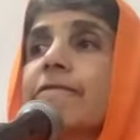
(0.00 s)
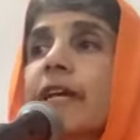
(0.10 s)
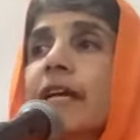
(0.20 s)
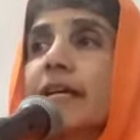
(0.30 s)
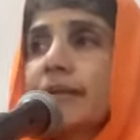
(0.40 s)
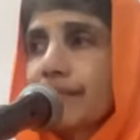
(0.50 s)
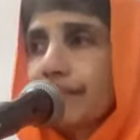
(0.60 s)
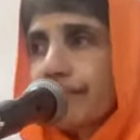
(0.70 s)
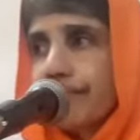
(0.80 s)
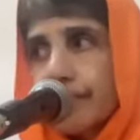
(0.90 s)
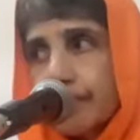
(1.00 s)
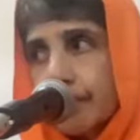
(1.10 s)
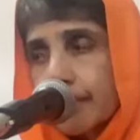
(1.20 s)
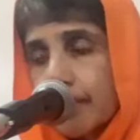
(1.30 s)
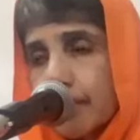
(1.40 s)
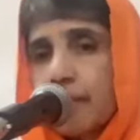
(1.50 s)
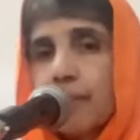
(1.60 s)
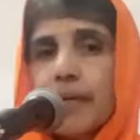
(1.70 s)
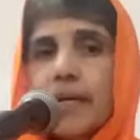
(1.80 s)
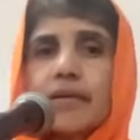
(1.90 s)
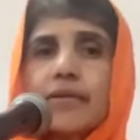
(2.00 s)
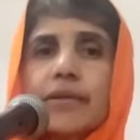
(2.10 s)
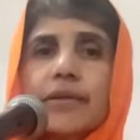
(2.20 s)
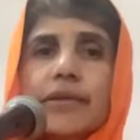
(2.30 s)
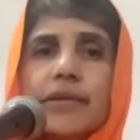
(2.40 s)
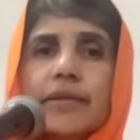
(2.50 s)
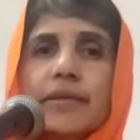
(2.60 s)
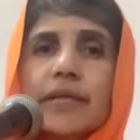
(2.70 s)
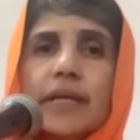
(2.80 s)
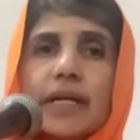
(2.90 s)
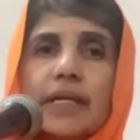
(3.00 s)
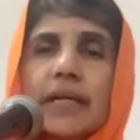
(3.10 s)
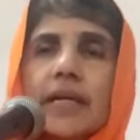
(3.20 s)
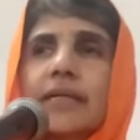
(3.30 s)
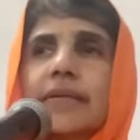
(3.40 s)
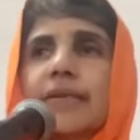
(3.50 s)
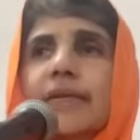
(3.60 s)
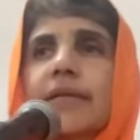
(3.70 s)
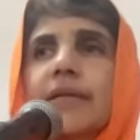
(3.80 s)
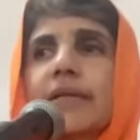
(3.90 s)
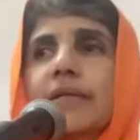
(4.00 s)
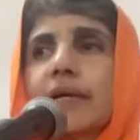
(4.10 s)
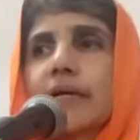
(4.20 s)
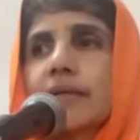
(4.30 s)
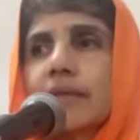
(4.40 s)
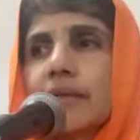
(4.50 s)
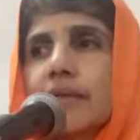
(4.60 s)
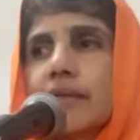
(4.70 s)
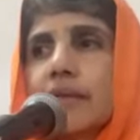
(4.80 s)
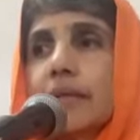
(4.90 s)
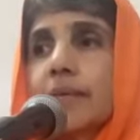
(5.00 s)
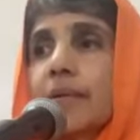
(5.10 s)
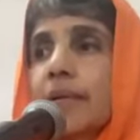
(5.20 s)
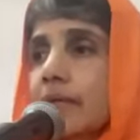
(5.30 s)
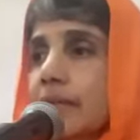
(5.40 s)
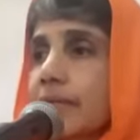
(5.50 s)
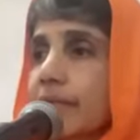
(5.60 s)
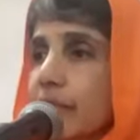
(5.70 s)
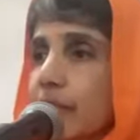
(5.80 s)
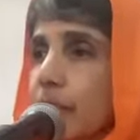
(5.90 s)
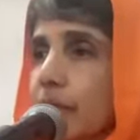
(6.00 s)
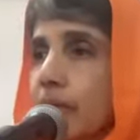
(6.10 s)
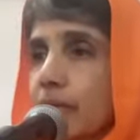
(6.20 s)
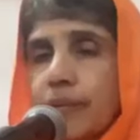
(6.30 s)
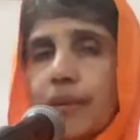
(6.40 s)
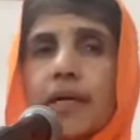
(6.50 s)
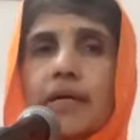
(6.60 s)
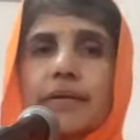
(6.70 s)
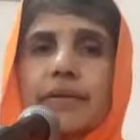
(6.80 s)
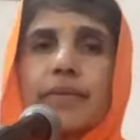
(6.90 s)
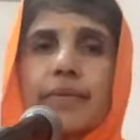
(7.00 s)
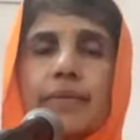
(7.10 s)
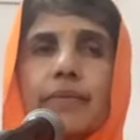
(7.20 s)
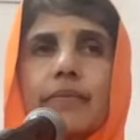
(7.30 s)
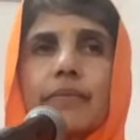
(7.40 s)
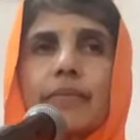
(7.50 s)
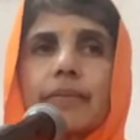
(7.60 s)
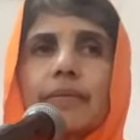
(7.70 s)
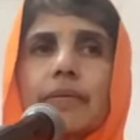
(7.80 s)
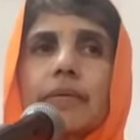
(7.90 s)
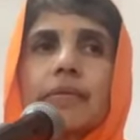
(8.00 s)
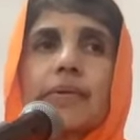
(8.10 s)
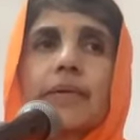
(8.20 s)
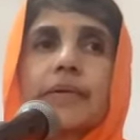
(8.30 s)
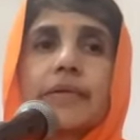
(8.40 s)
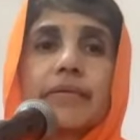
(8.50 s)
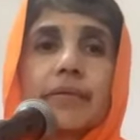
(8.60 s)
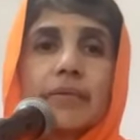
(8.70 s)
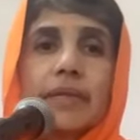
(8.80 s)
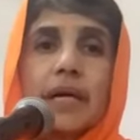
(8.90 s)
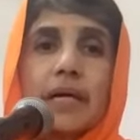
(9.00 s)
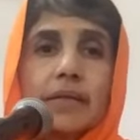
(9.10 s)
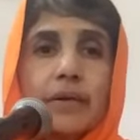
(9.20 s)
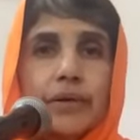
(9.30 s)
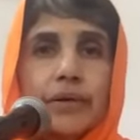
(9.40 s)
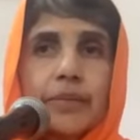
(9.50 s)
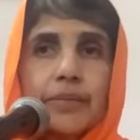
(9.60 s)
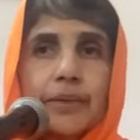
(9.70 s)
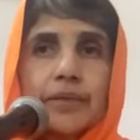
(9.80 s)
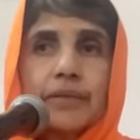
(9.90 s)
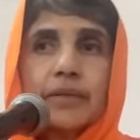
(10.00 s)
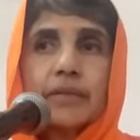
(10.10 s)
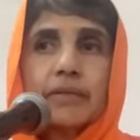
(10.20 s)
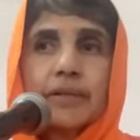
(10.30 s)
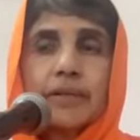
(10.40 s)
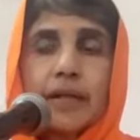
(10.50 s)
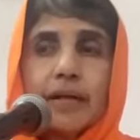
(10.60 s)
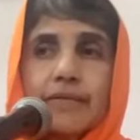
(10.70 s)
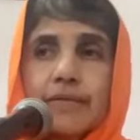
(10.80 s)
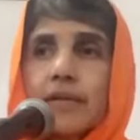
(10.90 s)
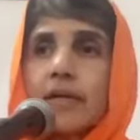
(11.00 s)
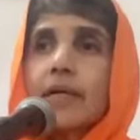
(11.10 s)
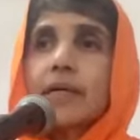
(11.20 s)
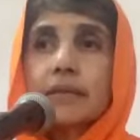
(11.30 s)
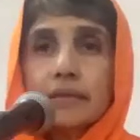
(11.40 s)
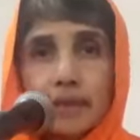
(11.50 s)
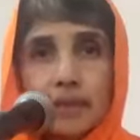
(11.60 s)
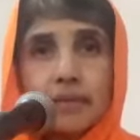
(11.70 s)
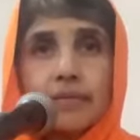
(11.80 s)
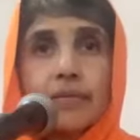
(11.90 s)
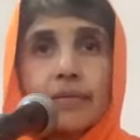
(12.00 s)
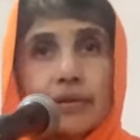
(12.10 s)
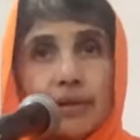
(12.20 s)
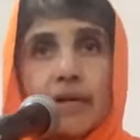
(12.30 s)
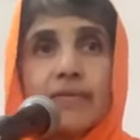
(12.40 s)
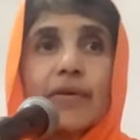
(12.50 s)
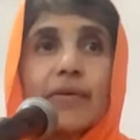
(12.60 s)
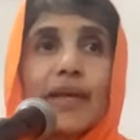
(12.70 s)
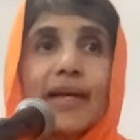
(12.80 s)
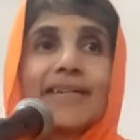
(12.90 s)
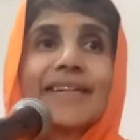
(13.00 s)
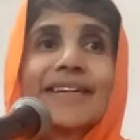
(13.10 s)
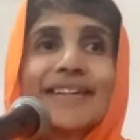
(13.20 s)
Freedom, liberation is an uncultivated desire. Liberation from what, you may ask? Liberation from an annoying person in one's life. We start from that.